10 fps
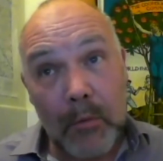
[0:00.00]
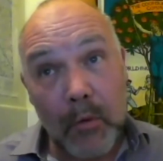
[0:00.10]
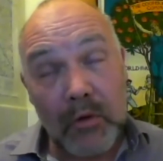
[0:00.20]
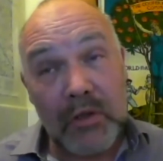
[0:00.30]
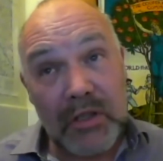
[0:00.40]

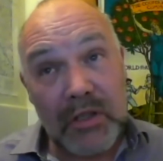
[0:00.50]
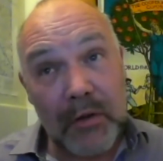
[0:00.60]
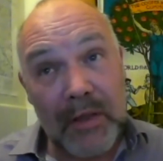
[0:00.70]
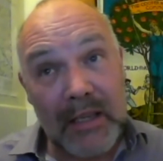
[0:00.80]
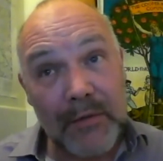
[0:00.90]
not just do
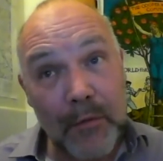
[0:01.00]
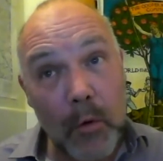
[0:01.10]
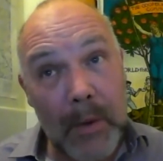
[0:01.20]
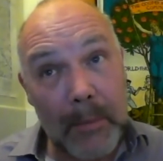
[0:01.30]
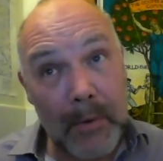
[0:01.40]
things for
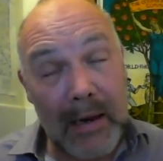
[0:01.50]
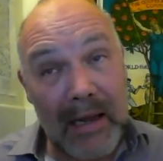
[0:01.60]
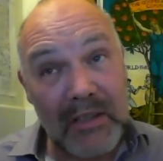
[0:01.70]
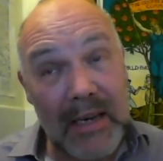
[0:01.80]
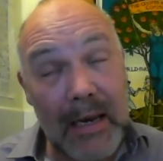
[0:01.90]
people,
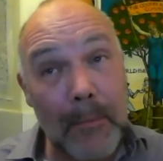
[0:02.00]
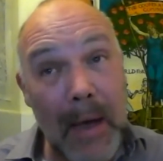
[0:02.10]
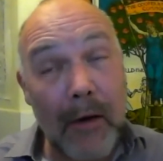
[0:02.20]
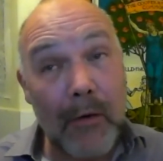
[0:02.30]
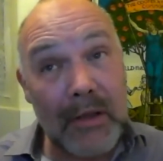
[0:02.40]
actually empowering